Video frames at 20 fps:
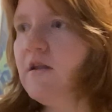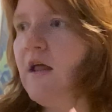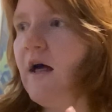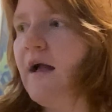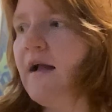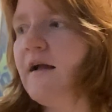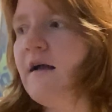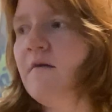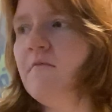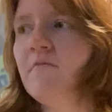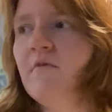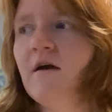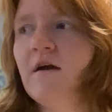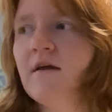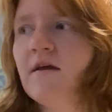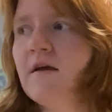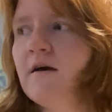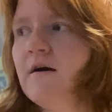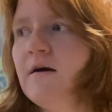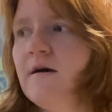Like, I'm
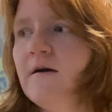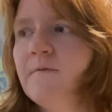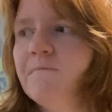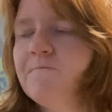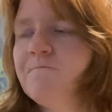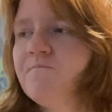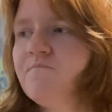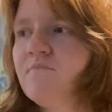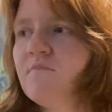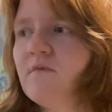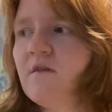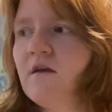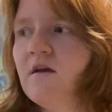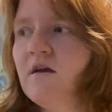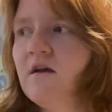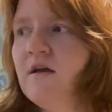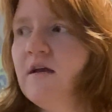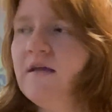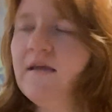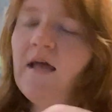like,
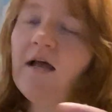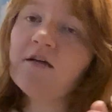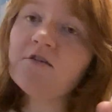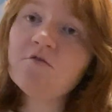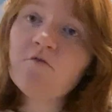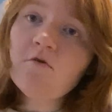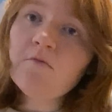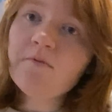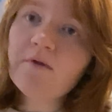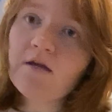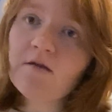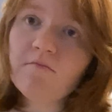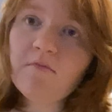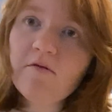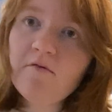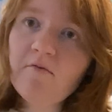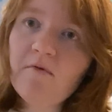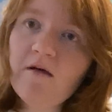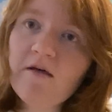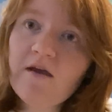yeah, Scorpion, blah,
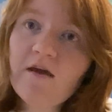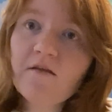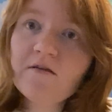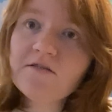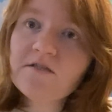blah, blah, yeah, that